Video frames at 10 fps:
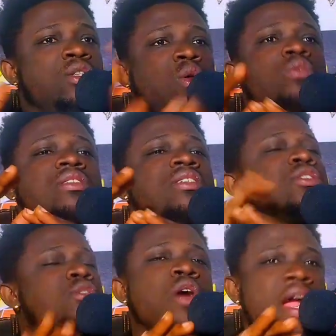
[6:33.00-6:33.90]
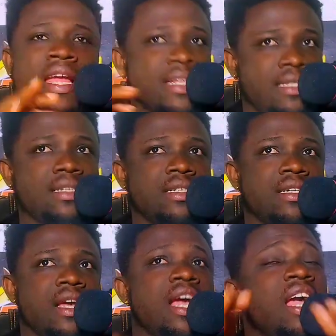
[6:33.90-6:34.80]
Don't try it.
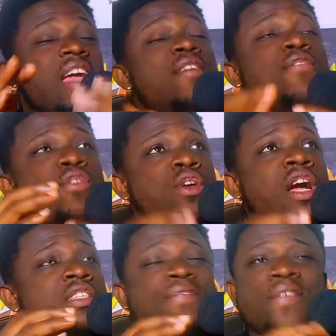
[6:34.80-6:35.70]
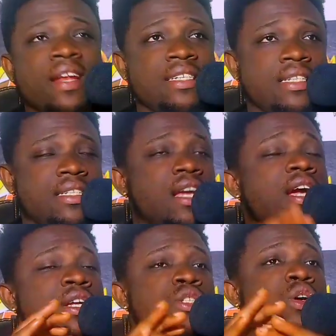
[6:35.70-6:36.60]
If you can't finish it,
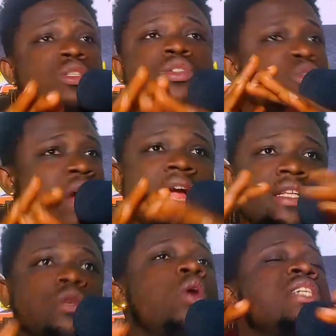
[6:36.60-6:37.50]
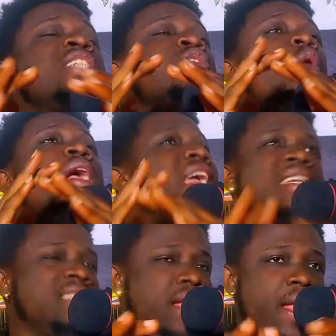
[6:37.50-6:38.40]
don't try it because it's not
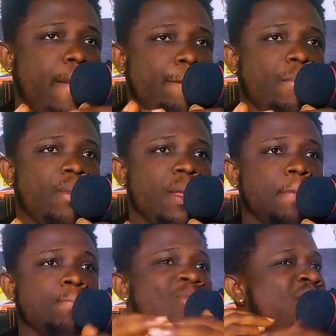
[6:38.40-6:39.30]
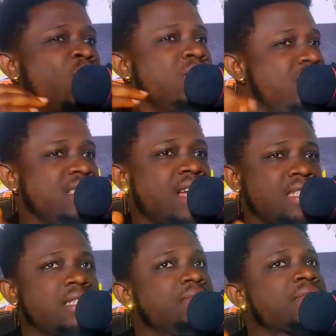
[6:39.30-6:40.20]
easy. Don't think
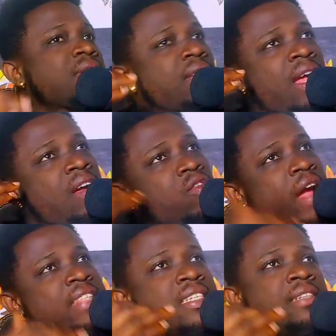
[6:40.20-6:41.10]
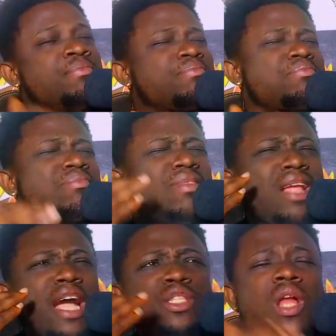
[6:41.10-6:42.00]
that creating
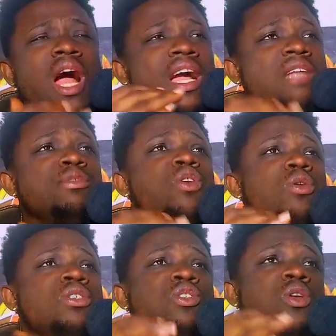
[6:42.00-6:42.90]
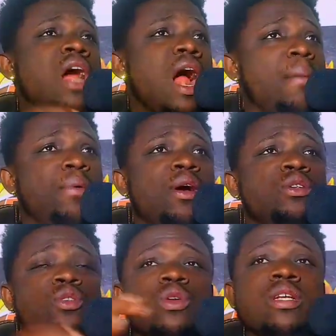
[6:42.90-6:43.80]
a dollar account because you know the app,
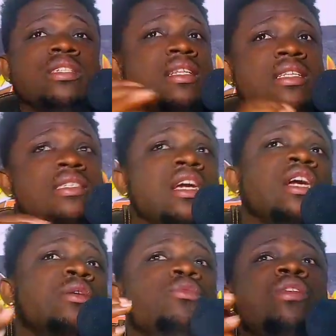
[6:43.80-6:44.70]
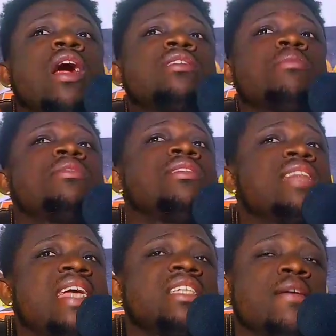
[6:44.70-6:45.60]
you know this. There are some
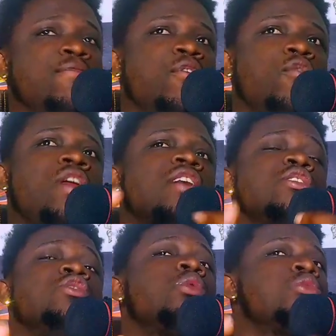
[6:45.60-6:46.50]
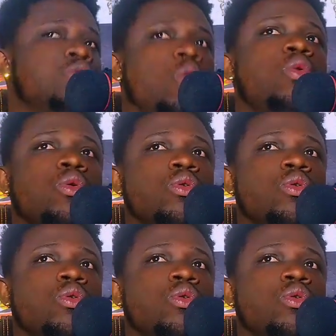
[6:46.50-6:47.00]
things involved that you don't know.